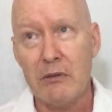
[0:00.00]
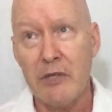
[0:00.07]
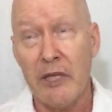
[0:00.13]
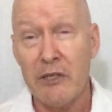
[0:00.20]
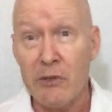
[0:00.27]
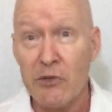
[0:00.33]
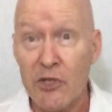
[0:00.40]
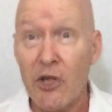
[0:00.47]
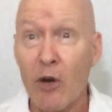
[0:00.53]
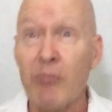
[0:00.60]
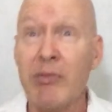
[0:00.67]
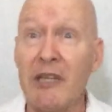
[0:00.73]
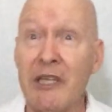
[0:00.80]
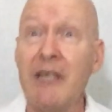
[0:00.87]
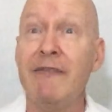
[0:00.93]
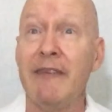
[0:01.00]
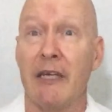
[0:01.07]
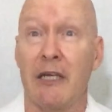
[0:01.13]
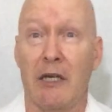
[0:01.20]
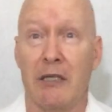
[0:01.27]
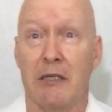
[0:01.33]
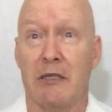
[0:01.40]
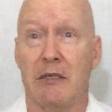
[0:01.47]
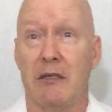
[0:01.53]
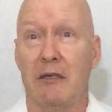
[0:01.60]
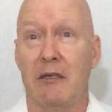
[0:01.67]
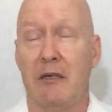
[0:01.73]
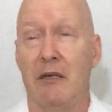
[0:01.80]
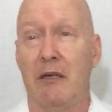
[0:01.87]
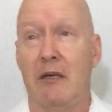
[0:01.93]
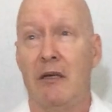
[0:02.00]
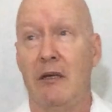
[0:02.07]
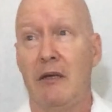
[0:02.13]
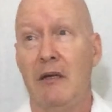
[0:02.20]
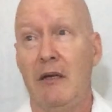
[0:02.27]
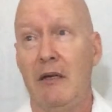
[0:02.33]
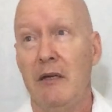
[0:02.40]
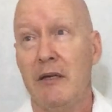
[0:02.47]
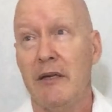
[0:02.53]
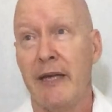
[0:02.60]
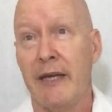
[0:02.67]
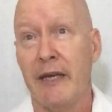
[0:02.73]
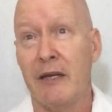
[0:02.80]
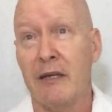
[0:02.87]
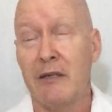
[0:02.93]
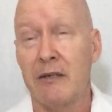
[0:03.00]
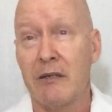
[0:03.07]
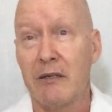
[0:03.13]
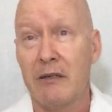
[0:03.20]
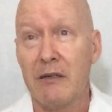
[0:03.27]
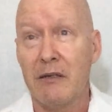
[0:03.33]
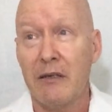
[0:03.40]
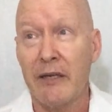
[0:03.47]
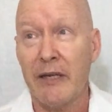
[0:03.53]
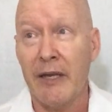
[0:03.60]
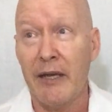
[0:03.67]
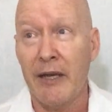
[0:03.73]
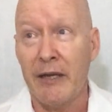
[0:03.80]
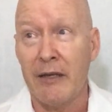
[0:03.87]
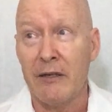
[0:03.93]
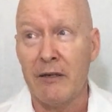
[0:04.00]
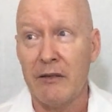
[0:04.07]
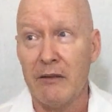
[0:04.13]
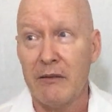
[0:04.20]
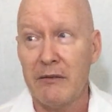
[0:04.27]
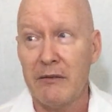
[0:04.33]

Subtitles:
that you start believing it. And